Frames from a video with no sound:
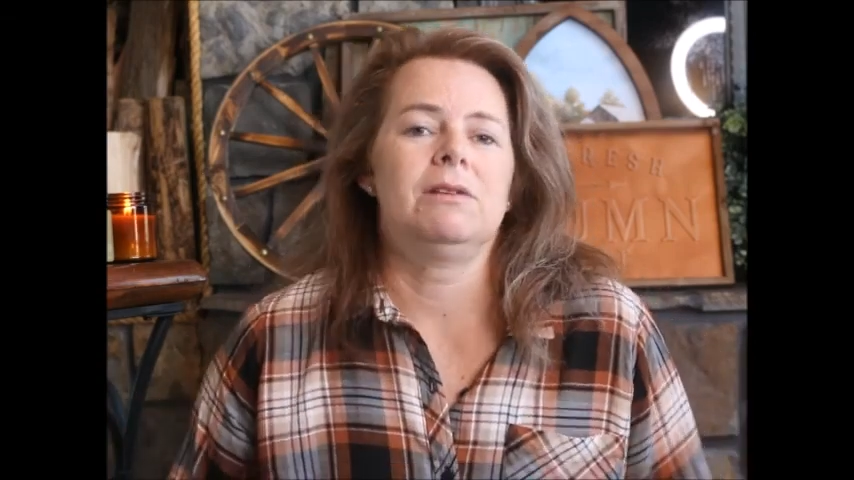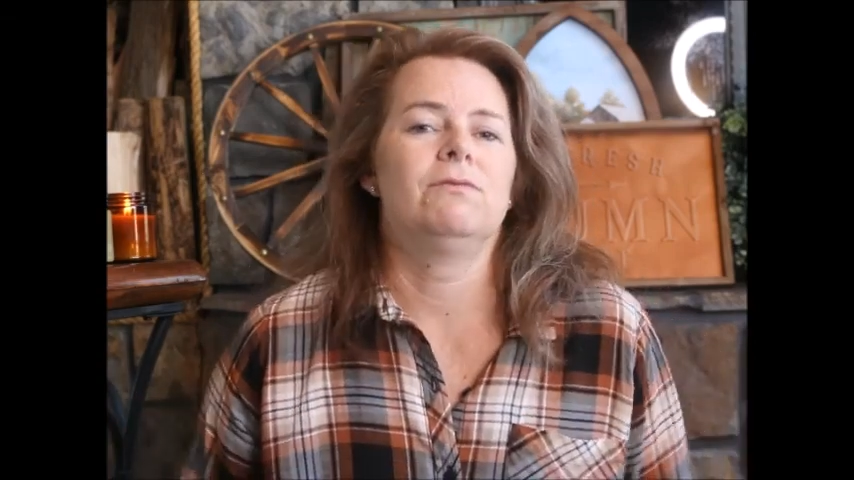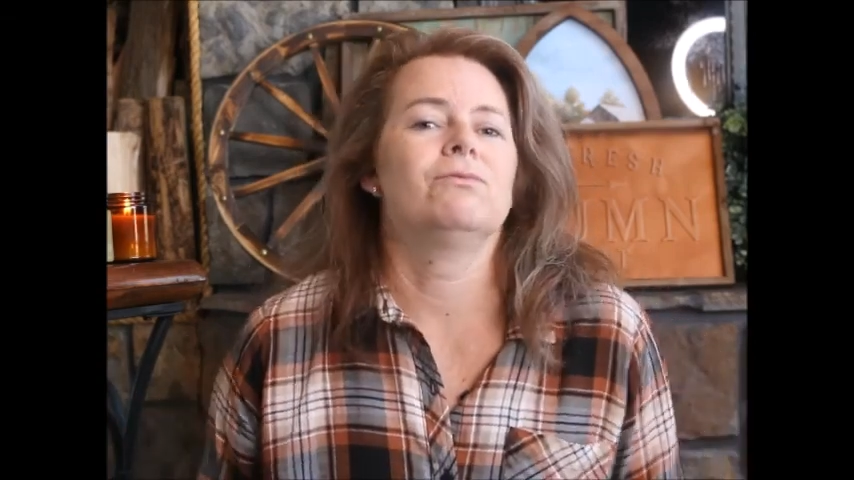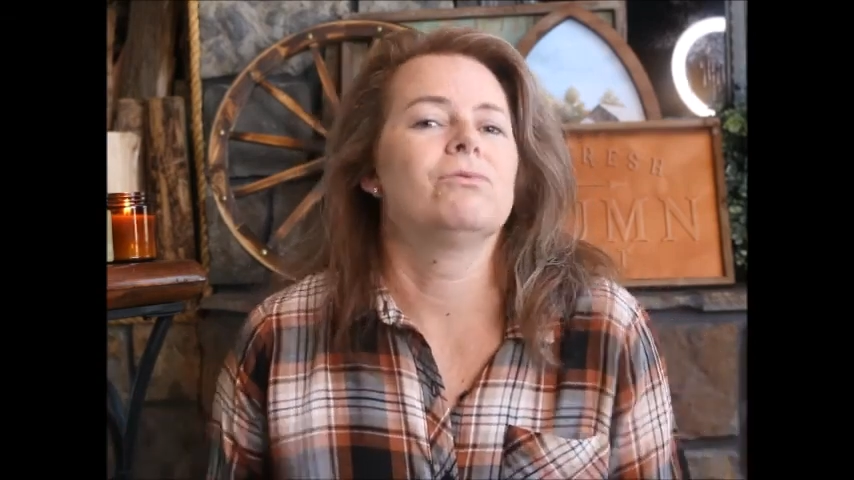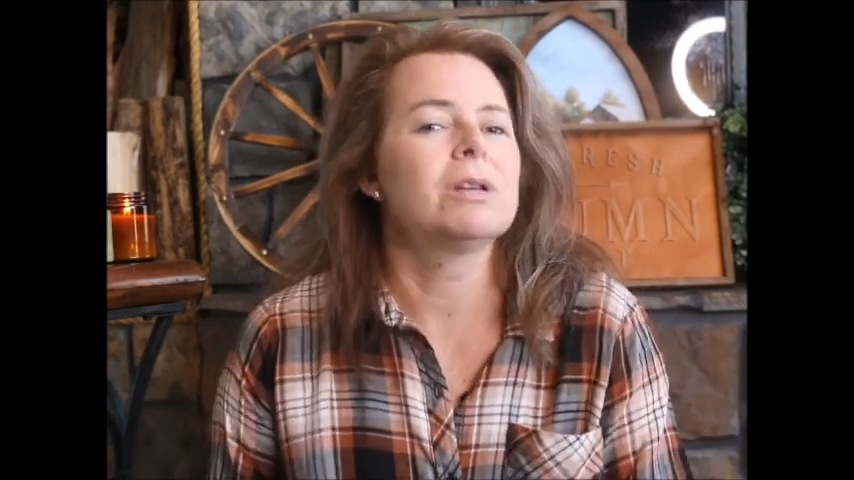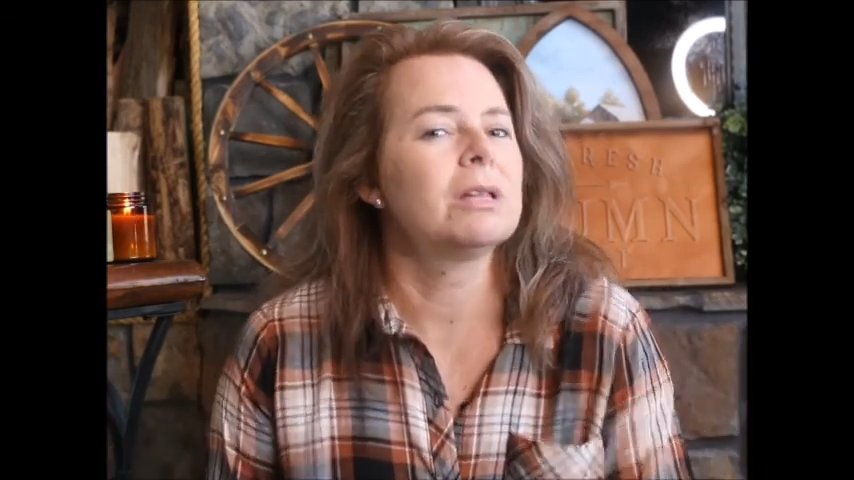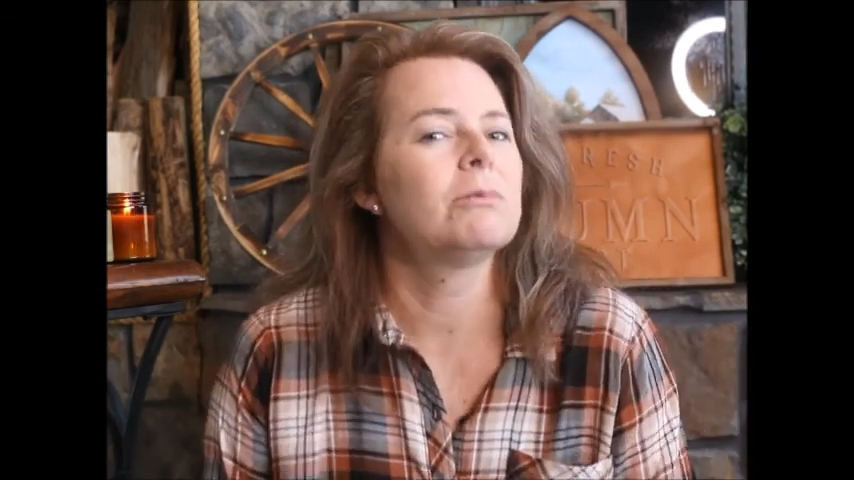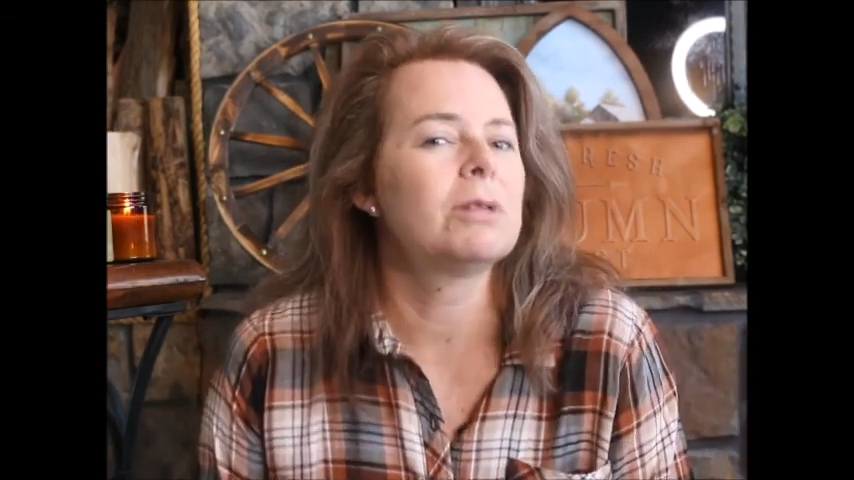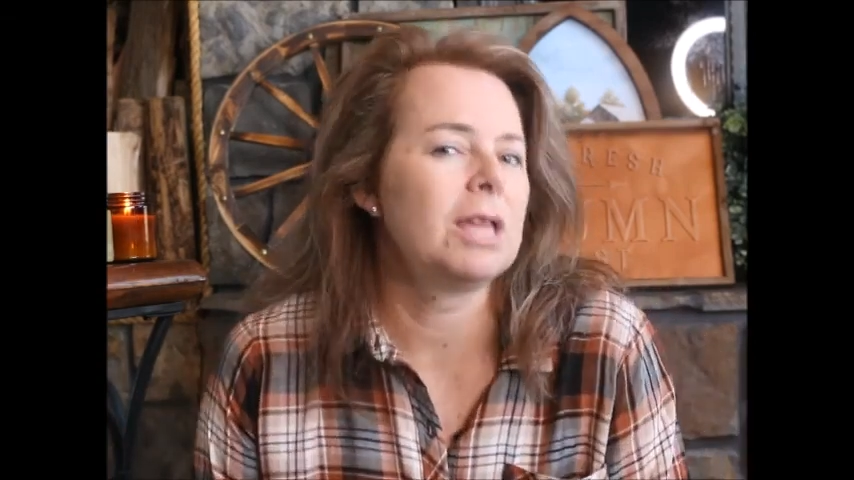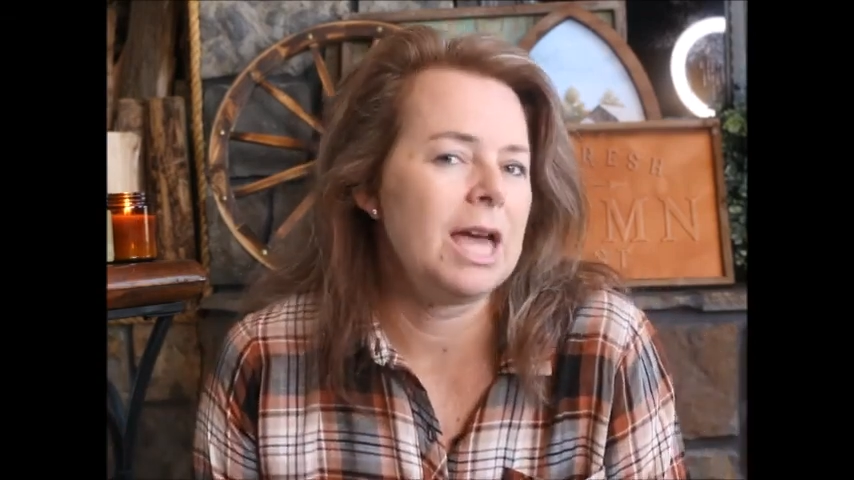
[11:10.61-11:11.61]
you've really,
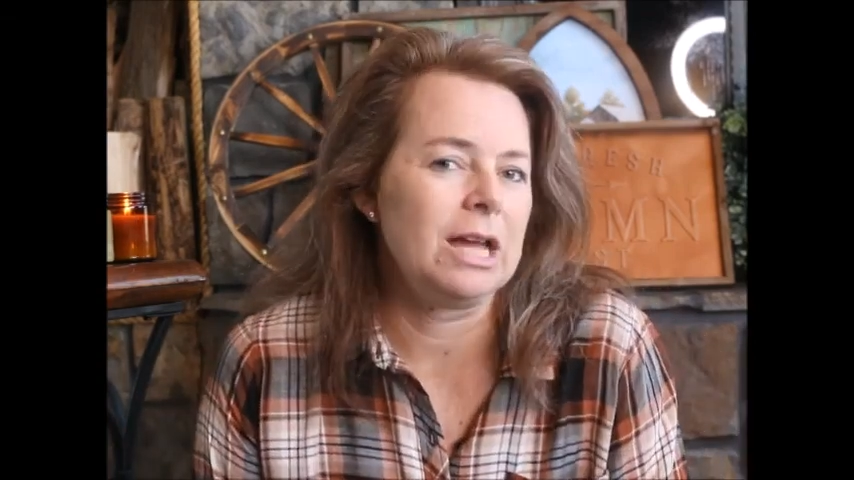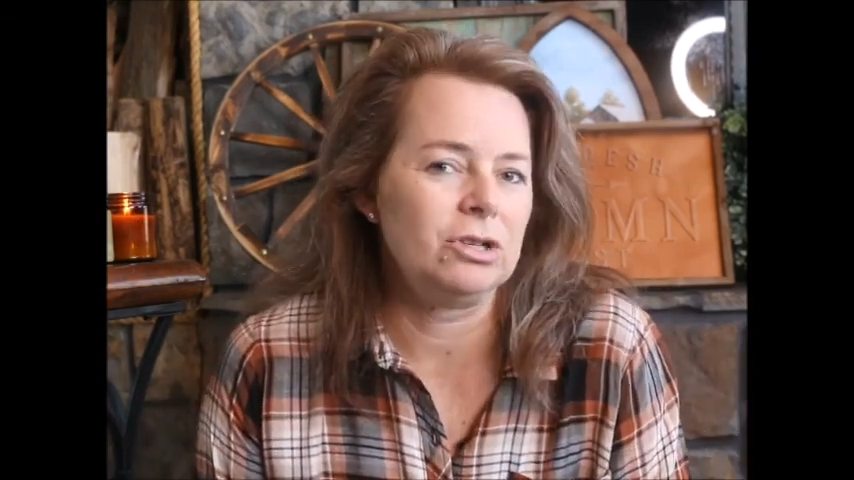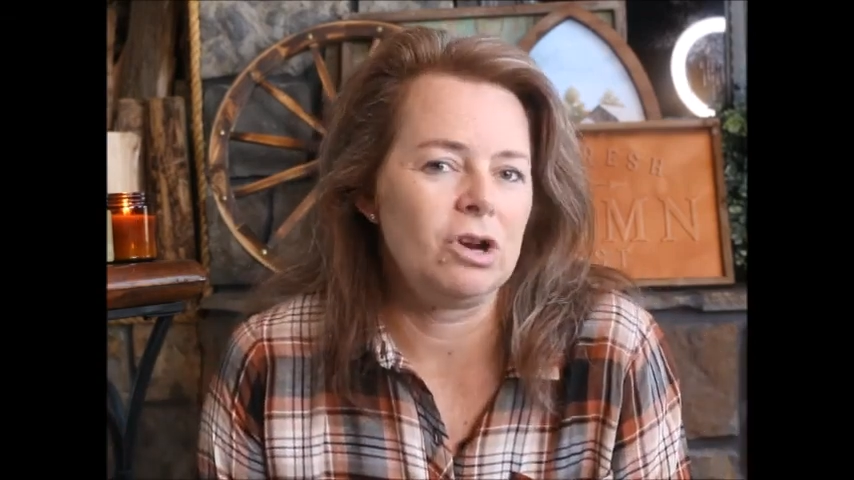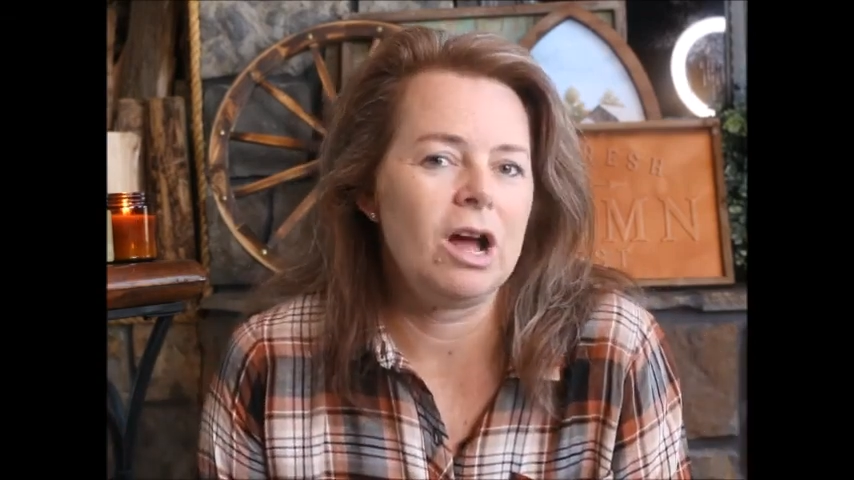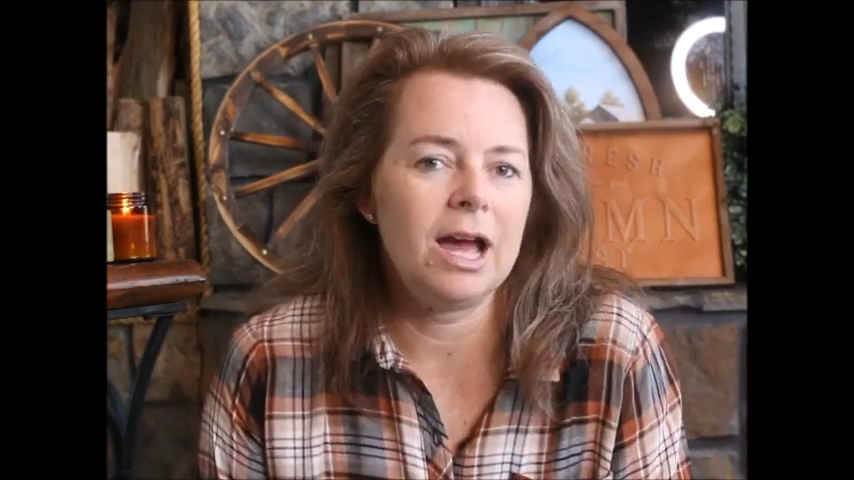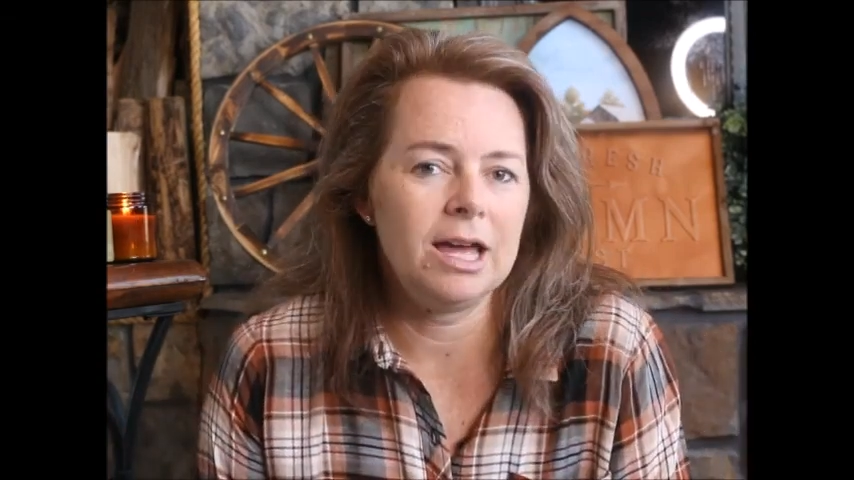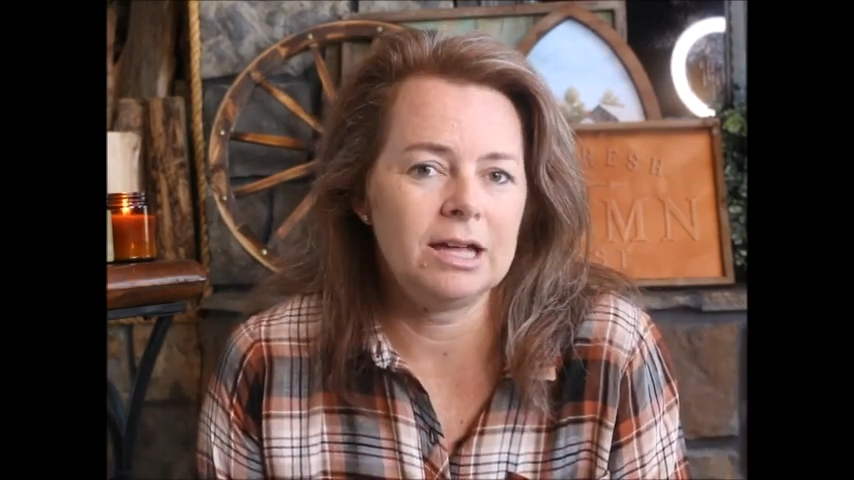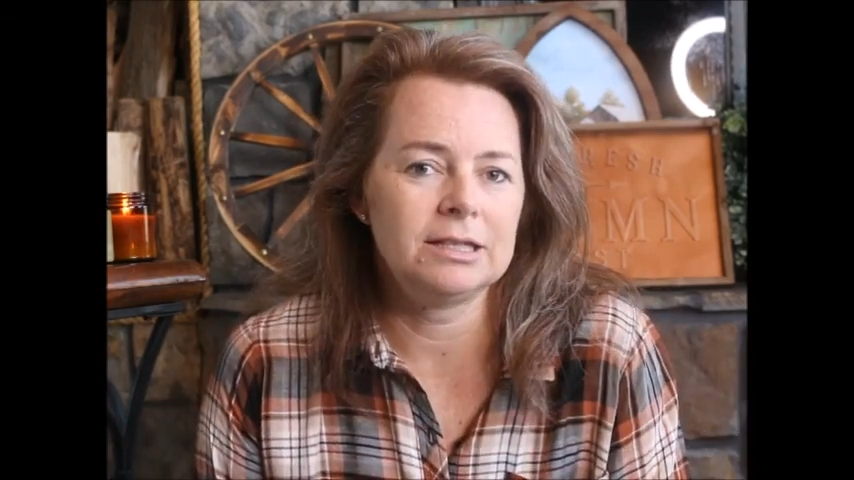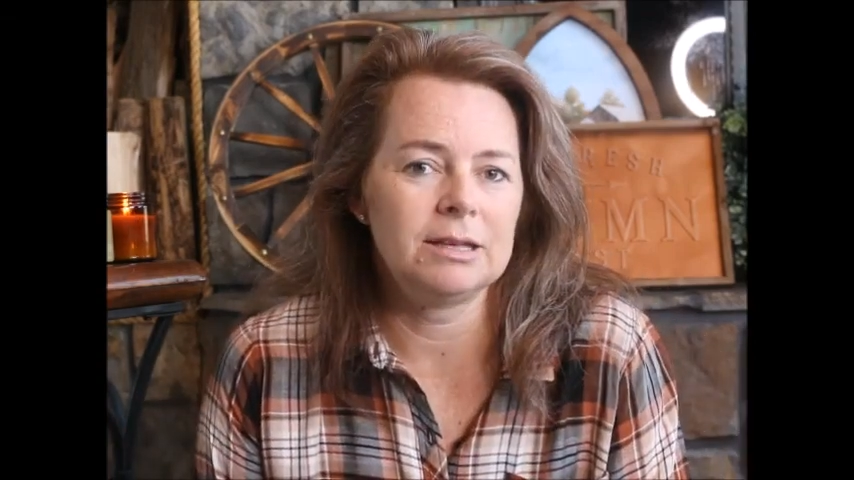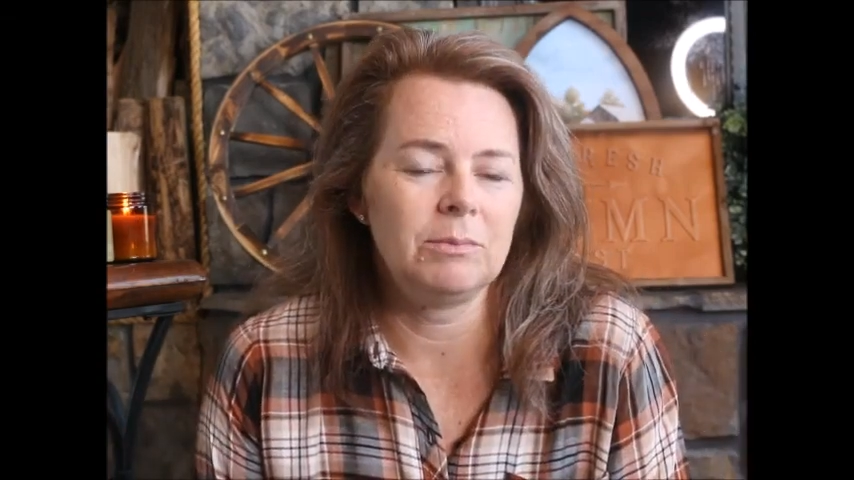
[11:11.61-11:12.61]
really had your eye
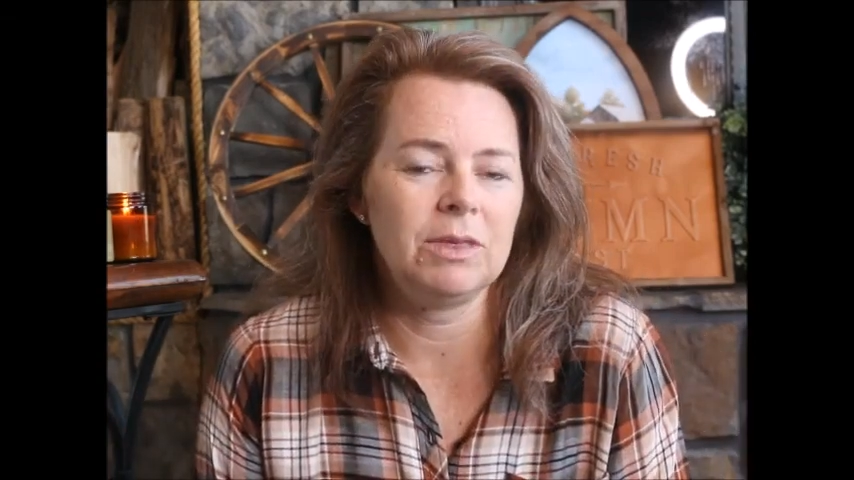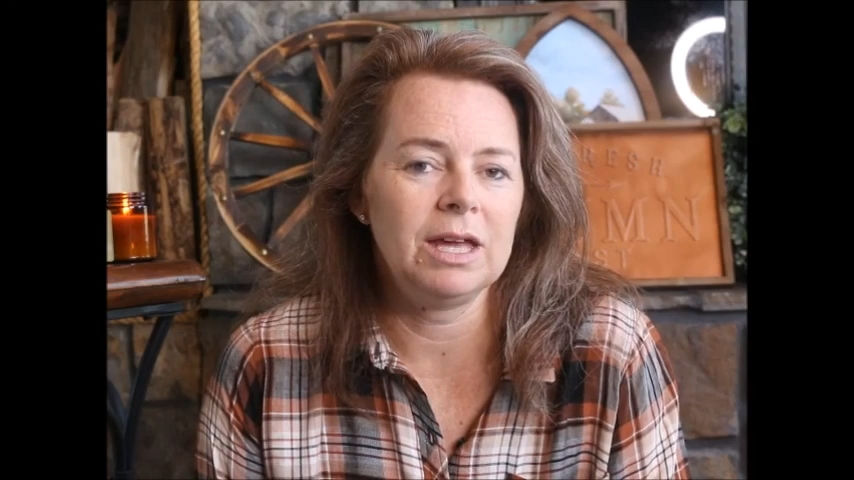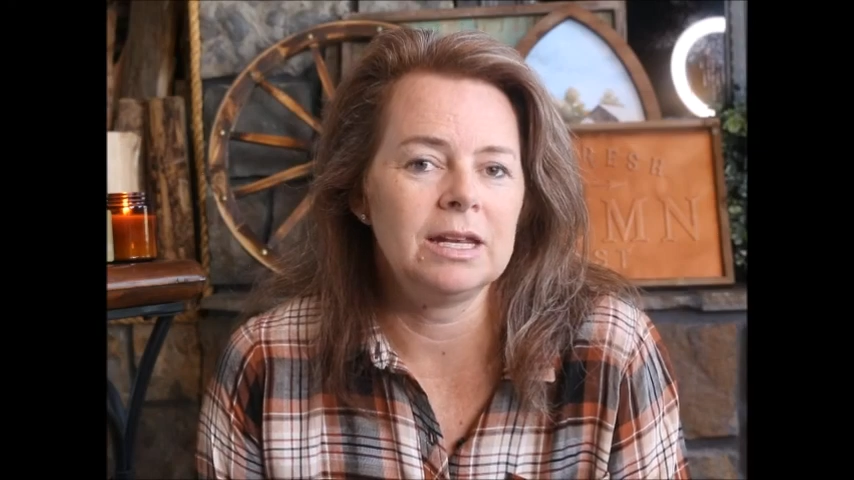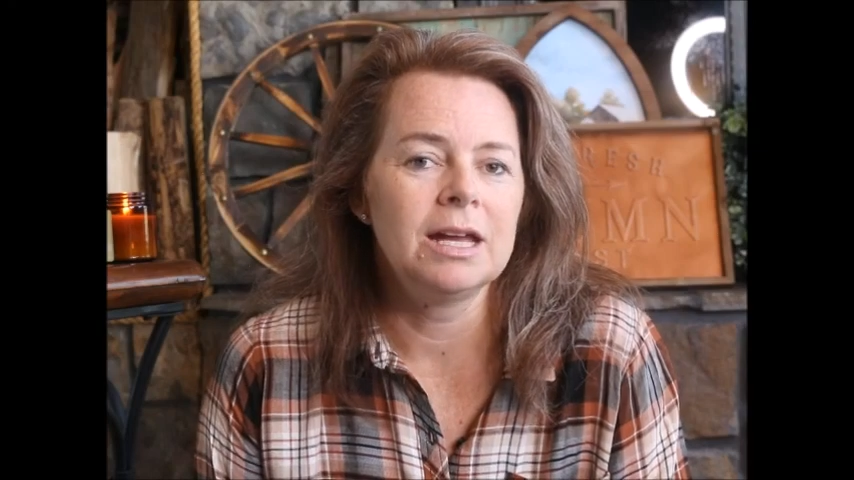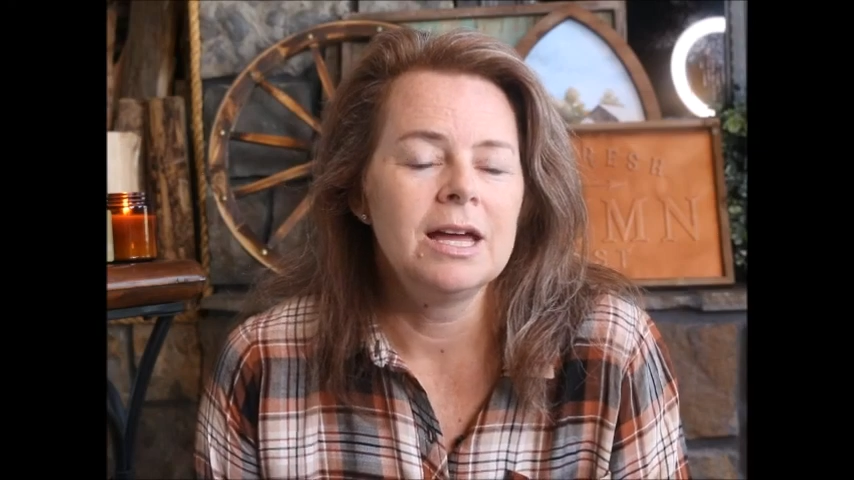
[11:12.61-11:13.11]
on something,